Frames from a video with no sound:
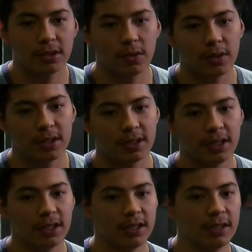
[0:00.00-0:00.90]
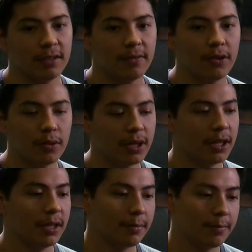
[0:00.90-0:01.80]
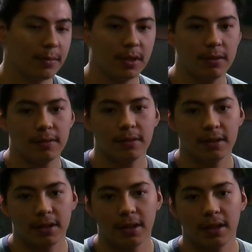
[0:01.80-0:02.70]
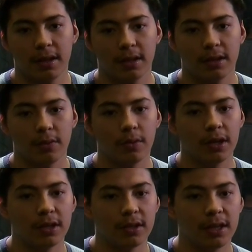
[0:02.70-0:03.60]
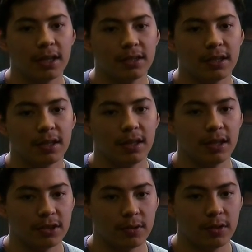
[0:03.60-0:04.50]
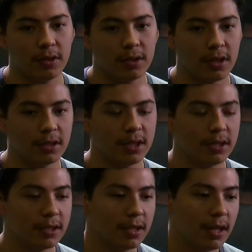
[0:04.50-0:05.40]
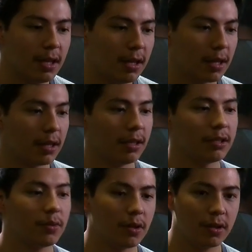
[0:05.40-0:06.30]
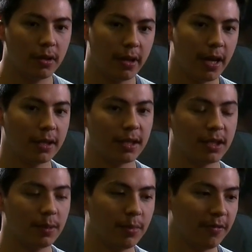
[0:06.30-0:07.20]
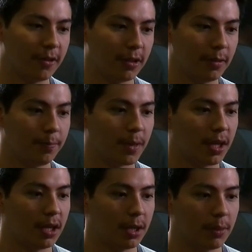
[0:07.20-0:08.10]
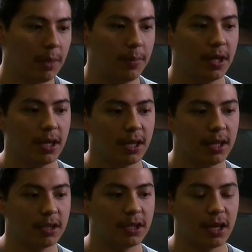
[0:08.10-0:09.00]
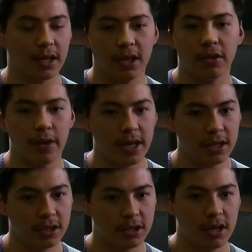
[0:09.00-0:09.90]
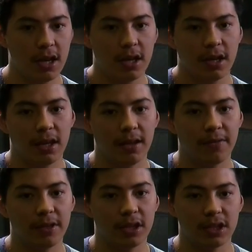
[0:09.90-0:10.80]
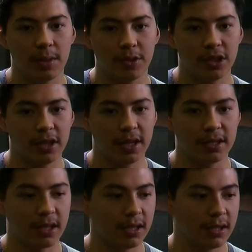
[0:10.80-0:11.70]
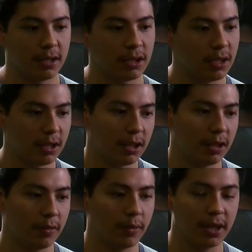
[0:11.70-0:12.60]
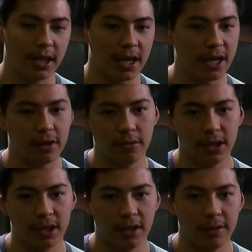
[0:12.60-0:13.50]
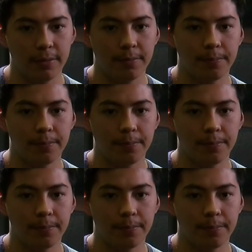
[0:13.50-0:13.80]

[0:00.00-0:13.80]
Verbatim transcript: so does the fluidity. One other thing is the cholesterol content. Cholesterol acts as a buffer, uh, keeping it in check, in a range, if the temperature gets uh, really high or really low.